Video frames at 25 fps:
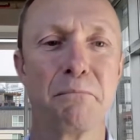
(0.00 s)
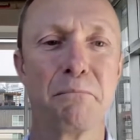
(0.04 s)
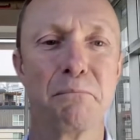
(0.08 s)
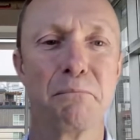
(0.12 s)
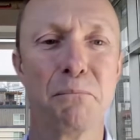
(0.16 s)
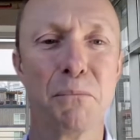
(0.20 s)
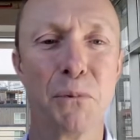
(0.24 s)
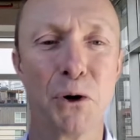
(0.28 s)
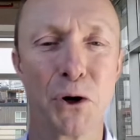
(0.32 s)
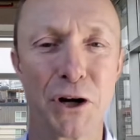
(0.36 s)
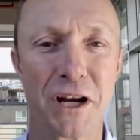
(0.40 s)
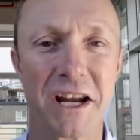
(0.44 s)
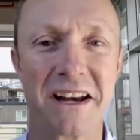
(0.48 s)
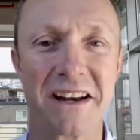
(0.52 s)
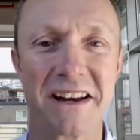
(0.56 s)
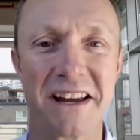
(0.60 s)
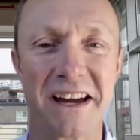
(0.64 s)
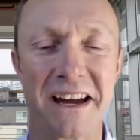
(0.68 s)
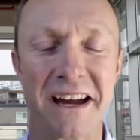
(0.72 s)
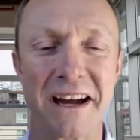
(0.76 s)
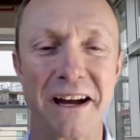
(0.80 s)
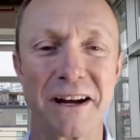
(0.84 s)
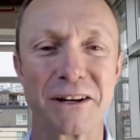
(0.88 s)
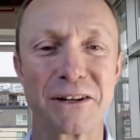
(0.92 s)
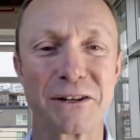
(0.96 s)

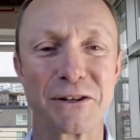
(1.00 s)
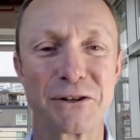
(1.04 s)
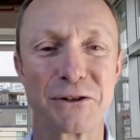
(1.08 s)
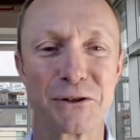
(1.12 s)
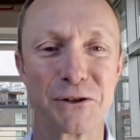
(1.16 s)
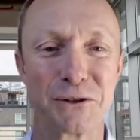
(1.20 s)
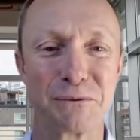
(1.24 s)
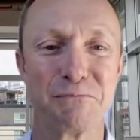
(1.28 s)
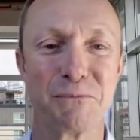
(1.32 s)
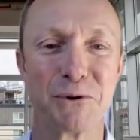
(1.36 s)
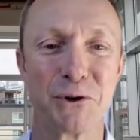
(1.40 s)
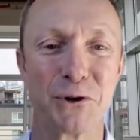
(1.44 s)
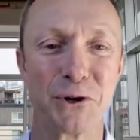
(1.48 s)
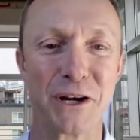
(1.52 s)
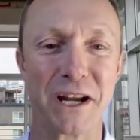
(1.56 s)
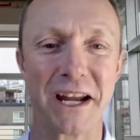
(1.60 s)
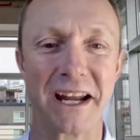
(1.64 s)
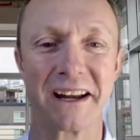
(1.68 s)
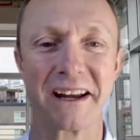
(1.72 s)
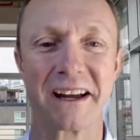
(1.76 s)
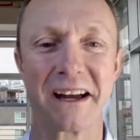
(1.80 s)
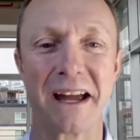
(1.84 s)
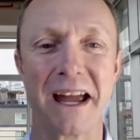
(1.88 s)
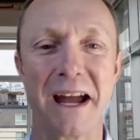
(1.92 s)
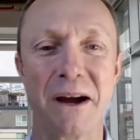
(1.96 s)
Morena, good
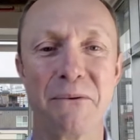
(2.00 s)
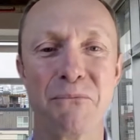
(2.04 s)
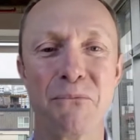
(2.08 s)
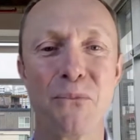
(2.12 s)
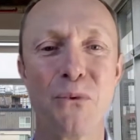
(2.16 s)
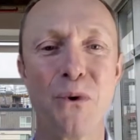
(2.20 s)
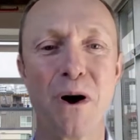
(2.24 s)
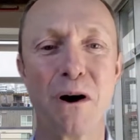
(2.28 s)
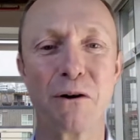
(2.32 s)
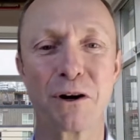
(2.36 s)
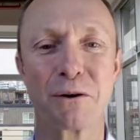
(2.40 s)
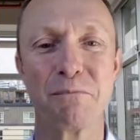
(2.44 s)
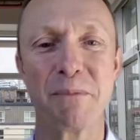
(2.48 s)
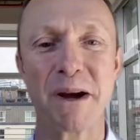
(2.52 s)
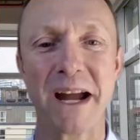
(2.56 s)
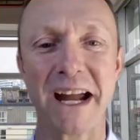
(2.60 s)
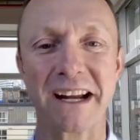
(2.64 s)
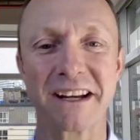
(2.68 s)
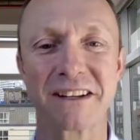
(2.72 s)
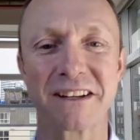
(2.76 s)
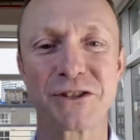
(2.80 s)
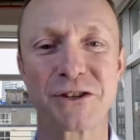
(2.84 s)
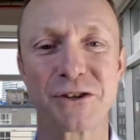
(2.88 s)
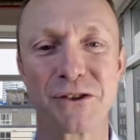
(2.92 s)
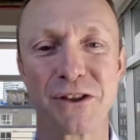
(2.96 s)
morning, and welcome
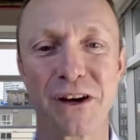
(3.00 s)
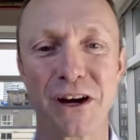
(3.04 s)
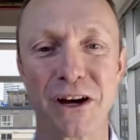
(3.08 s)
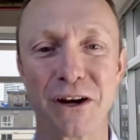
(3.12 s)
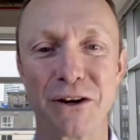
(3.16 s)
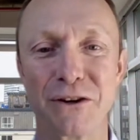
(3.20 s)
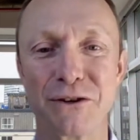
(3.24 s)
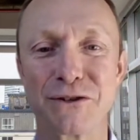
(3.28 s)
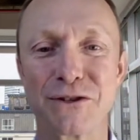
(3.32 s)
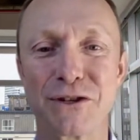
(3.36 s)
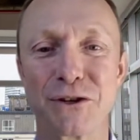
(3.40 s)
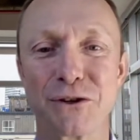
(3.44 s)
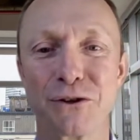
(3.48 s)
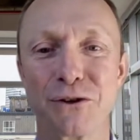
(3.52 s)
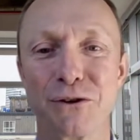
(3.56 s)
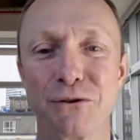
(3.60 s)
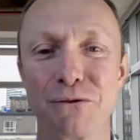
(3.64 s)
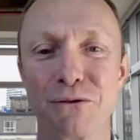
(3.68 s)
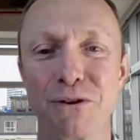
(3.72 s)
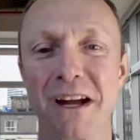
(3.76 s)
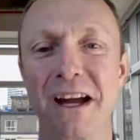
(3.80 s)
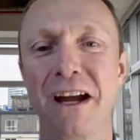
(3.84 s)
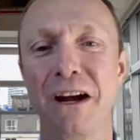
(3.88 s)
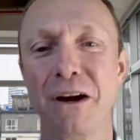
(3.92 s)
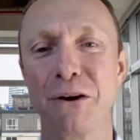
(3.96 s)
back to those
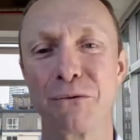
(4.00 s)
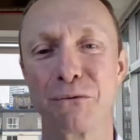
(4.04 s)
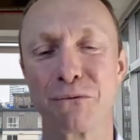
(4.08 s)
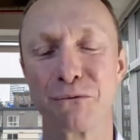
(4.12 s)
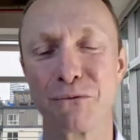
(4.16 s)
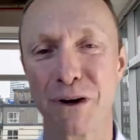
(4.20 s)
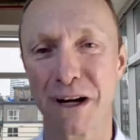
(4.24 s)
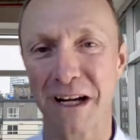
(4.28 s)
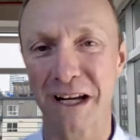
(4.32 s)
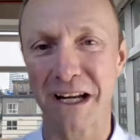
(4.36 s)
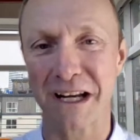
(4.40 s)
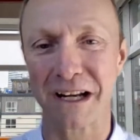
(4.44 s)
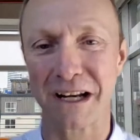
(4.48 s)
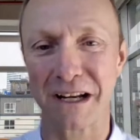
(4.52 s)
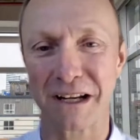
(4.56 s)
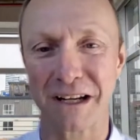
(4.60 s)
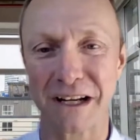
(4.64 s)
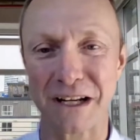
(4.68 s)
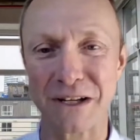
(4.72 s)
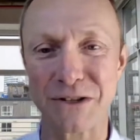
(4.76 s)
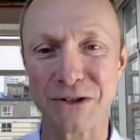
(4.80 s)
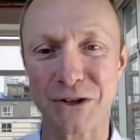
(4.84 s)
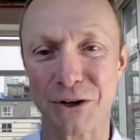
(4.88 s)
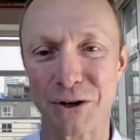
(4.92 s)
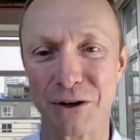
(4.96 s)
who
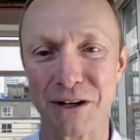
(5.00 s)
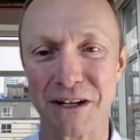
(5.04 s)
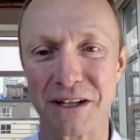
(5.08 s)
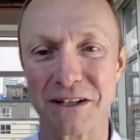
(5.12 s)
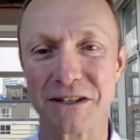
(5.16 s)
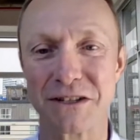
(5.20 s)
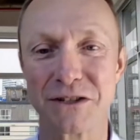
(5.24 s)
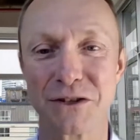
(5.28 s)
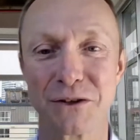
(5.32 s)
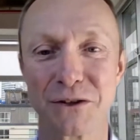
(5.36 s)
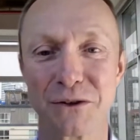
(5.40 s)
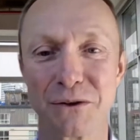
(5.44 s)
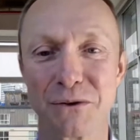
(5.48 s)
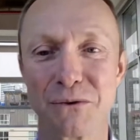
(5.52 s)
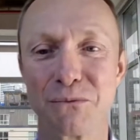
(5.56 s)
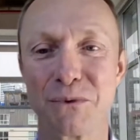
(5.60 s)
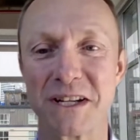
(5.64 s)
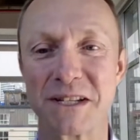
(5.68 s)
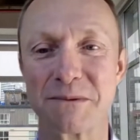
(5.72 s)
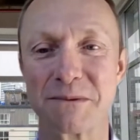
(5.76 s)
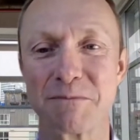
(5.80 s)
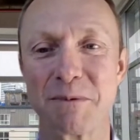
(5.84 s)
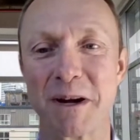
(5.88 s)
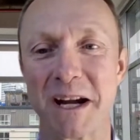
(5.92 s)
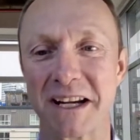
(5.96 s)
regularly tune into
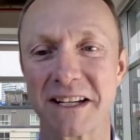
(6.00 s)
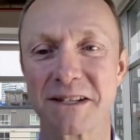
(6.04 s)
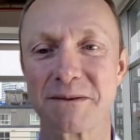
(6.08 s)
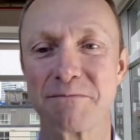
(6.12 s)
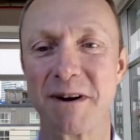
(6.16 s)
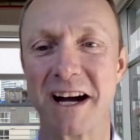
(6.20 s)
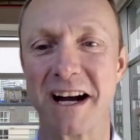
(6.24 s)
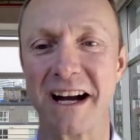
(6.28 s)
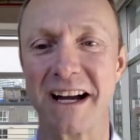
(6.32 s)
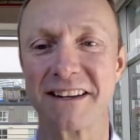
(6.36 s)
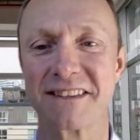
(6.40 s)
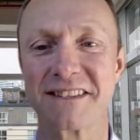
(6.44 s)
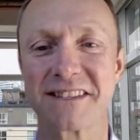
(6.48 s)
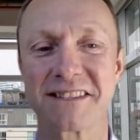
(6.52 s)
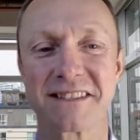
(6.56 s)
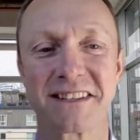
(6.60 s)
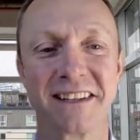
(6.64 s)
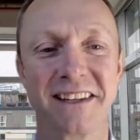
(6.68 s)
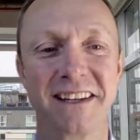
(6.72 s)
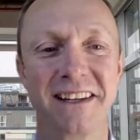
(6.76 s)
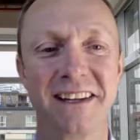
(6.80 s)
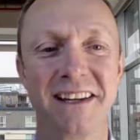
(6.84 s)
Westpac Smarts,